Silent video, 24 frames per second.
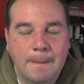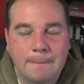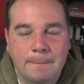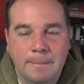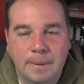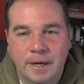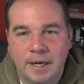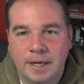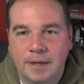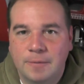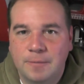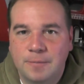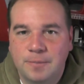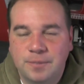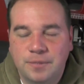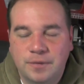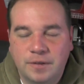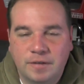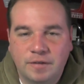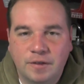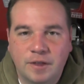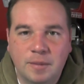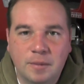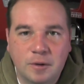But
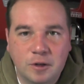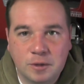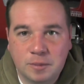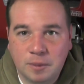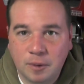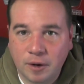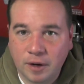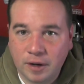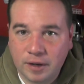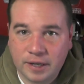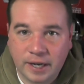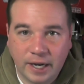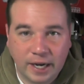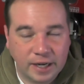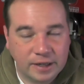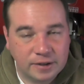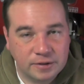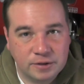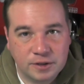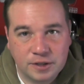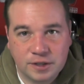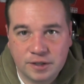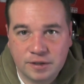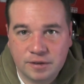for the most part, yeah, you
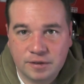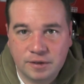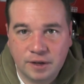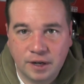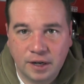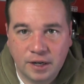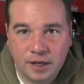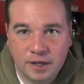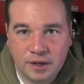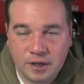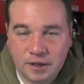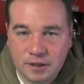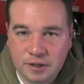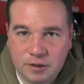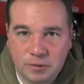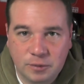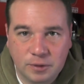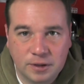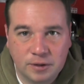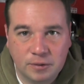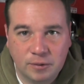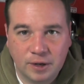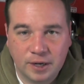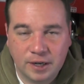just uh, you can just
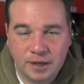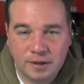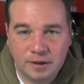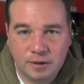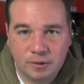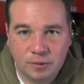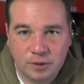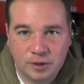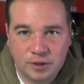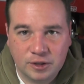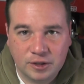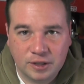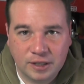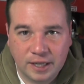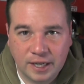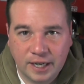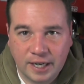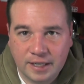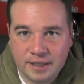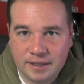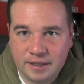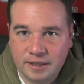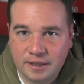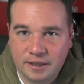read the the original
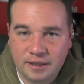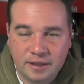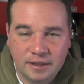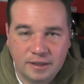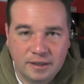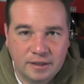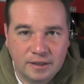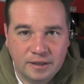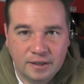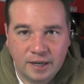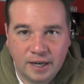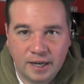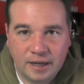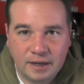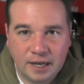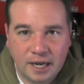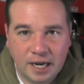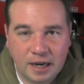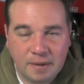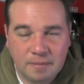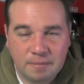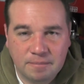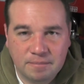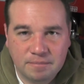eight and
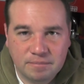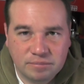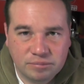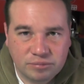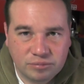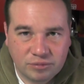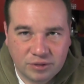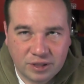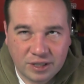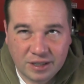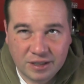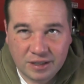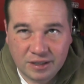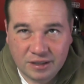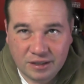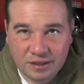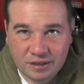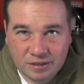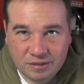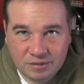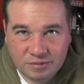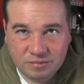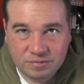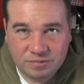like a
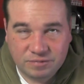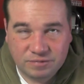uh,